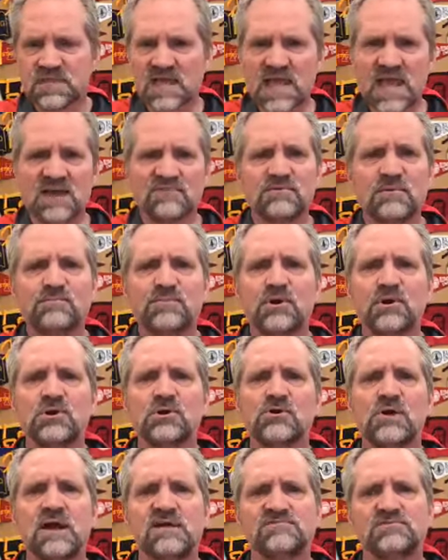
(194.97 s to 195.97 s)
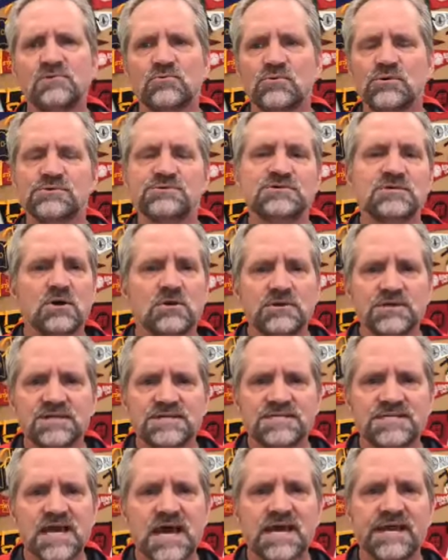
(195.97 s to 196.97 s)
Have a burger afterwards, go to the
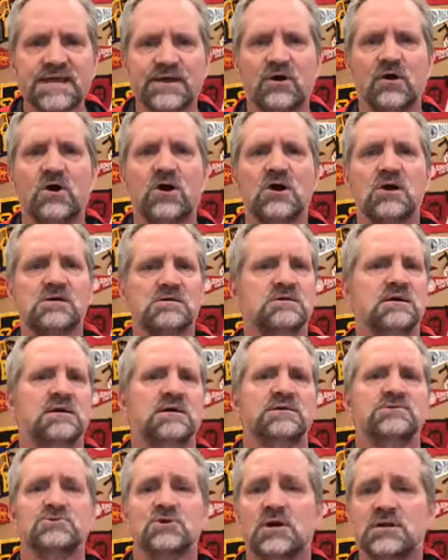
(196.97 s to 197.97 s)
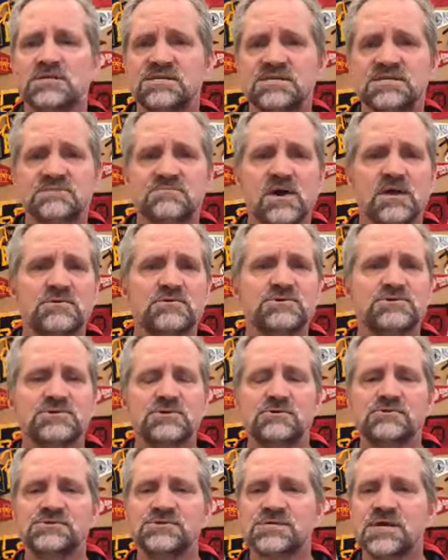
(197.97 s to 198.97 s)
dining hall, talk to some other
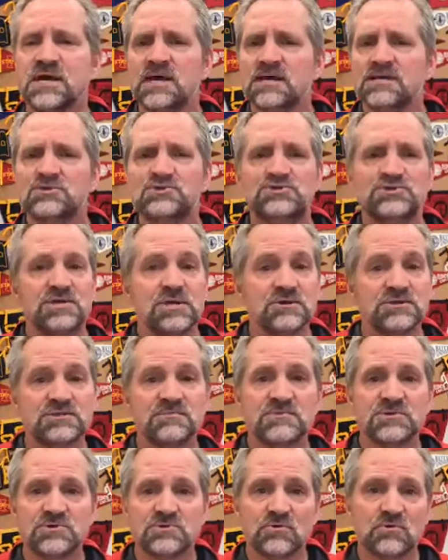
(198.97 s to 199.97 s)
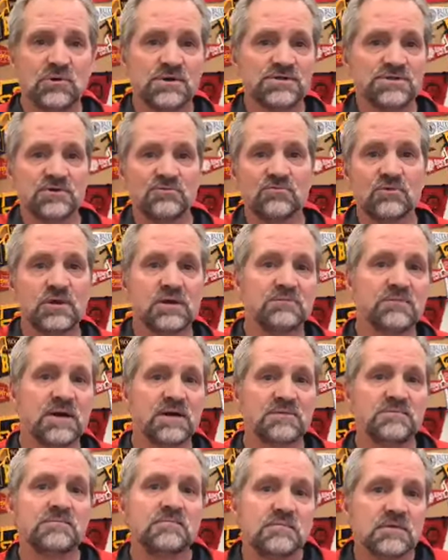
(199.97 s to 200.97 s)
students, share some stories of what it
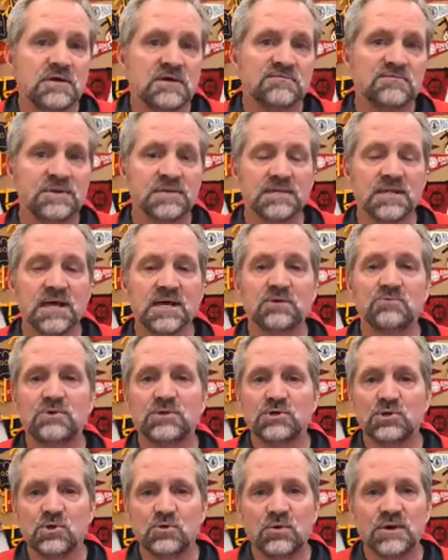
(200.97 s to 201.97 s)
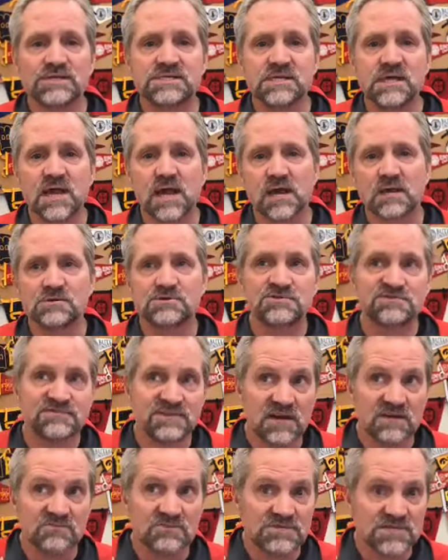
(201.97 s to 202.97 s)
might have been like when you went to college
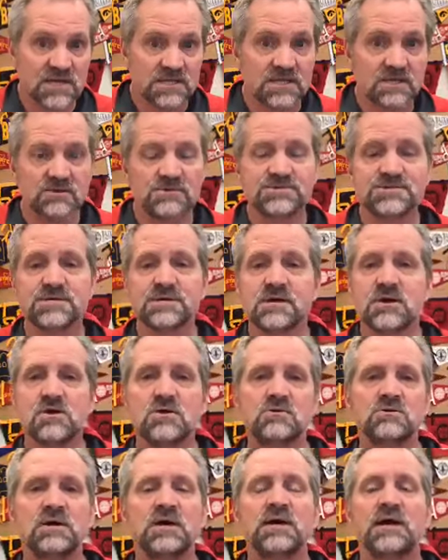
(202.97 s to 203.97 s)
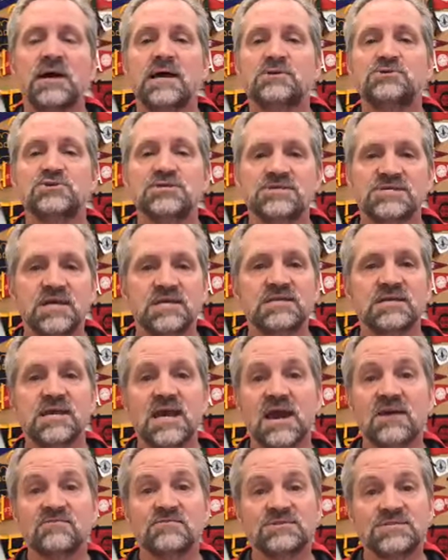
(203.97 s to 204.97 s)
5 or 10 years ago, and just get the
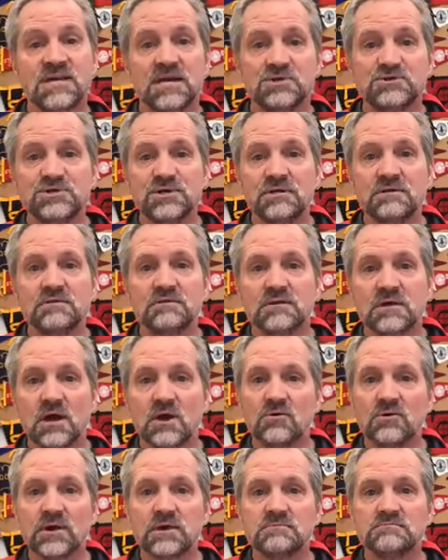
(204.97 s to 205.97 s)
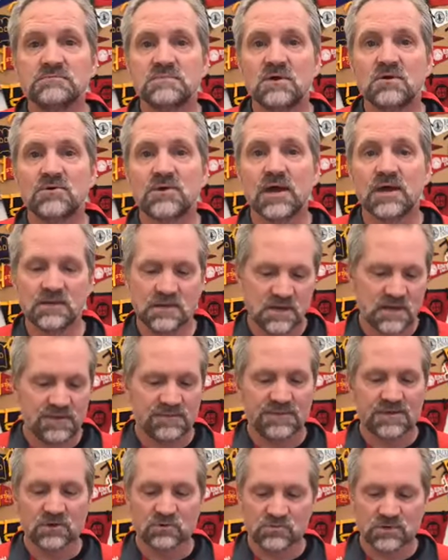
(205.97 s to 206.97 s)
conversation going. Okay?
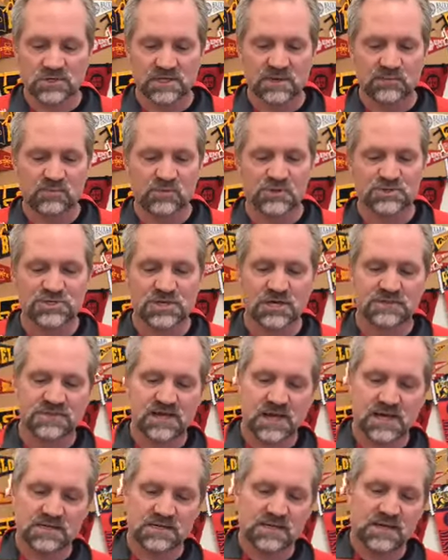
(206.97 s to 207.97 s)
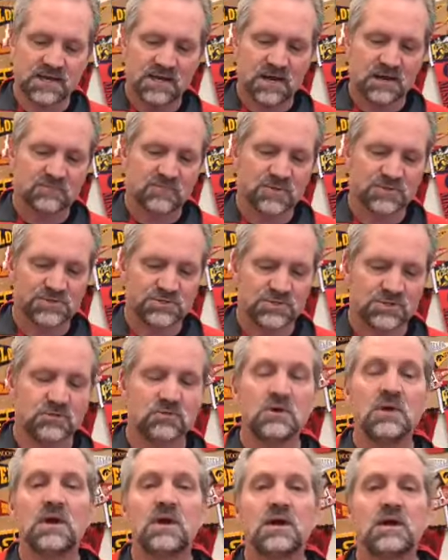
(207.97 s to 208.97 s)
They'll really appreciate that. Number
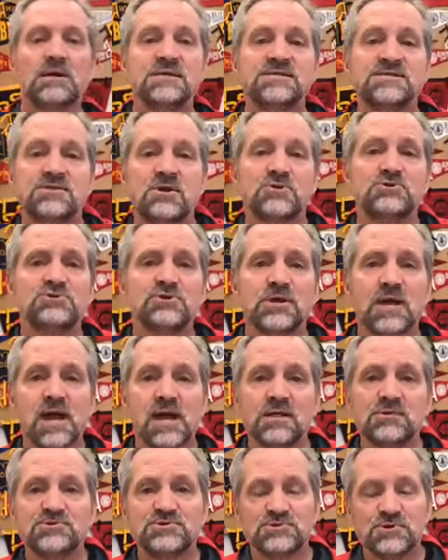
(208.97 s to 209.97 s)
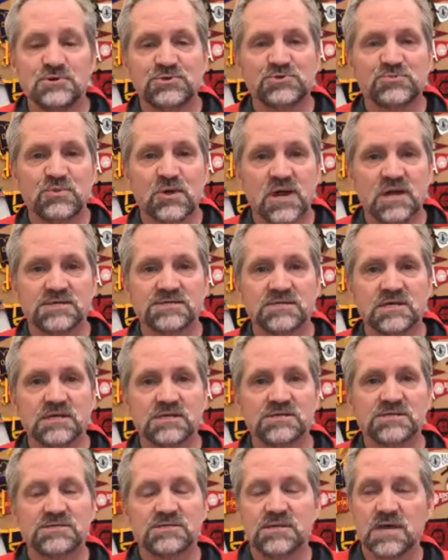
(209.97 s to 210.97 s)
two, start your college search
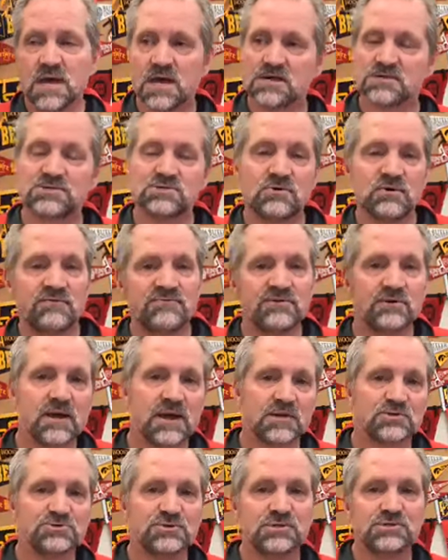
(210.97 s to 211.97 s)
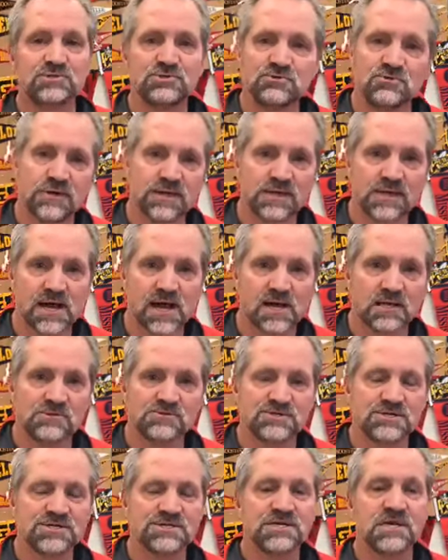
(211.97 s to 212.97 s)
process. Yeah, so if you're actually touring
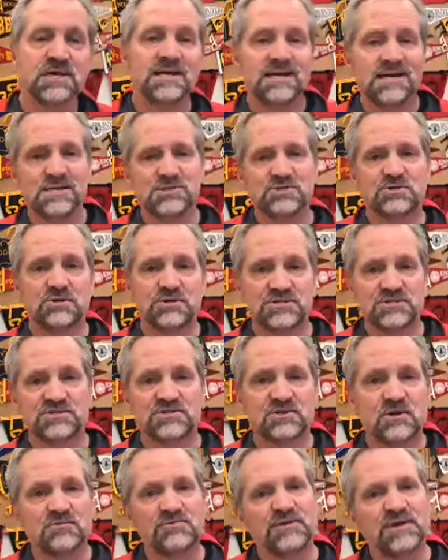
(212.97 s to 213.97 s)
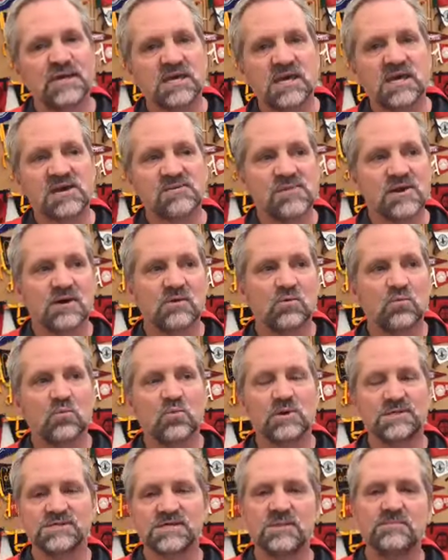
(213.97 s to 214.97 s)
colleges, it's good to start thinking about
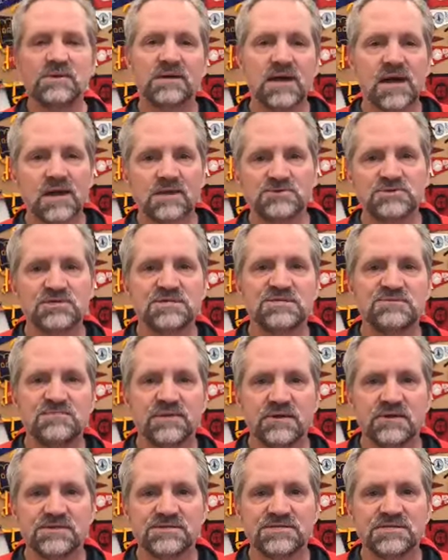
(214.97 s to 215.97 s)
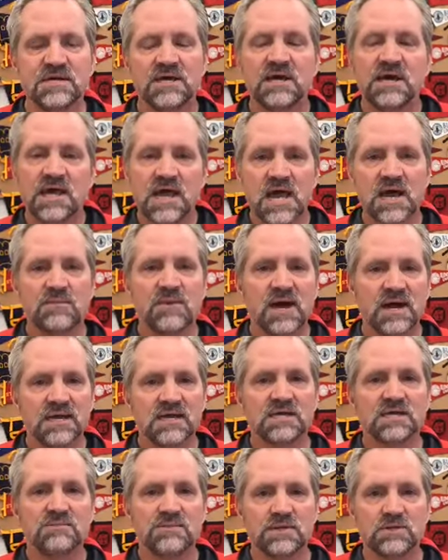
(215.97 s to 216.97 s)
what type of college experience am I
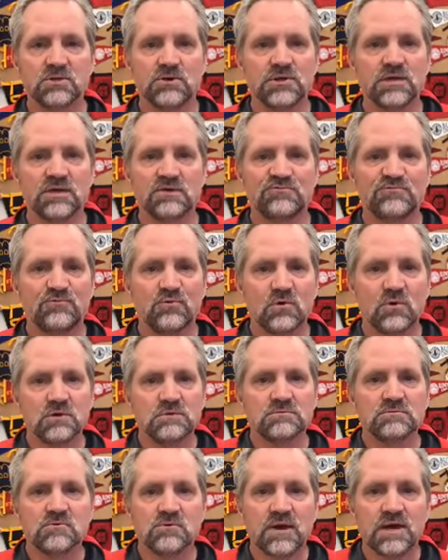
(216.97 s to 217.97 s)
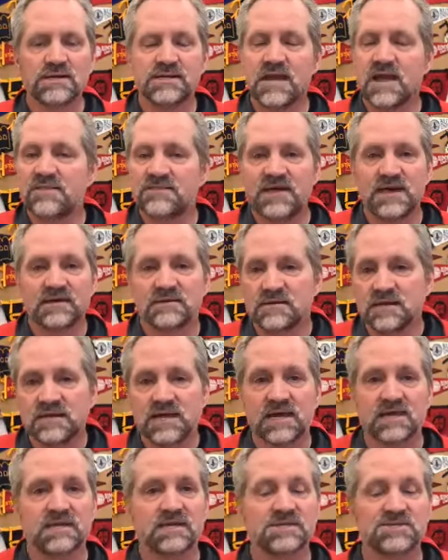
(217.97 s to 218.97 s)
going to be looking for, right? And that,
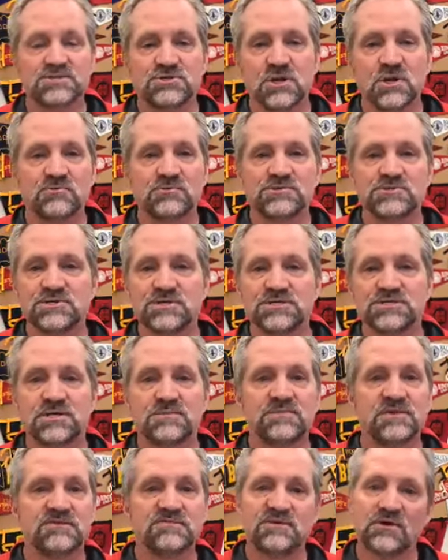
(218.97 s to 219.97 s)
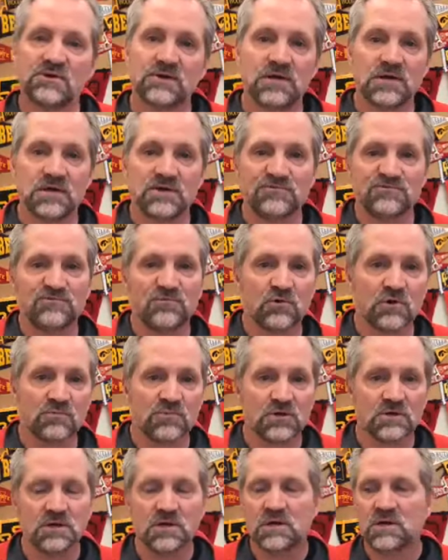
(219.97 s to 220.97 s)
again, can start with just something very
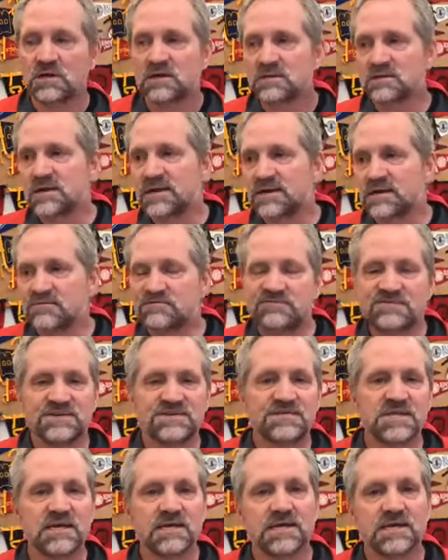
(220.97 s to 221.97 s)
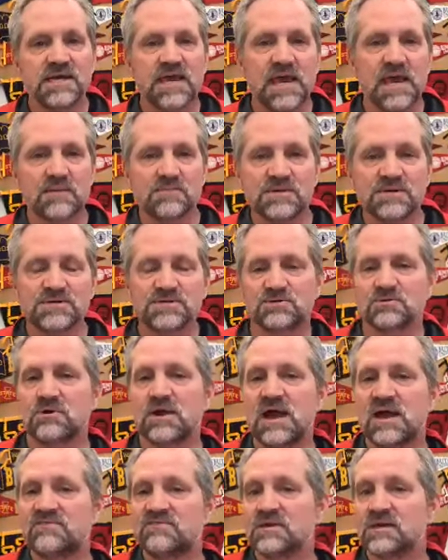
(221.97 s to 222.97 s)
informal, like visiting a campus or
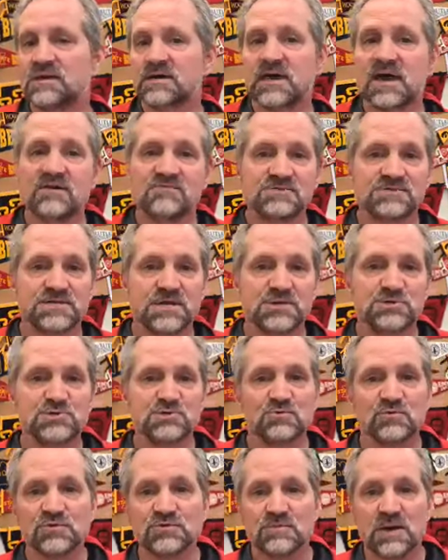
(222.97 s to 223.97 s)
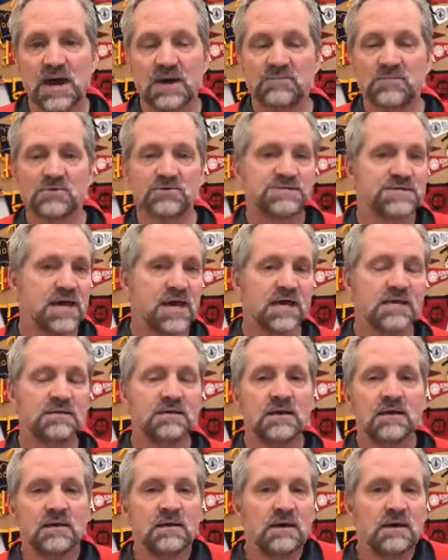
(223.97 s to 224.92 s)
having a conversation with mom or dad.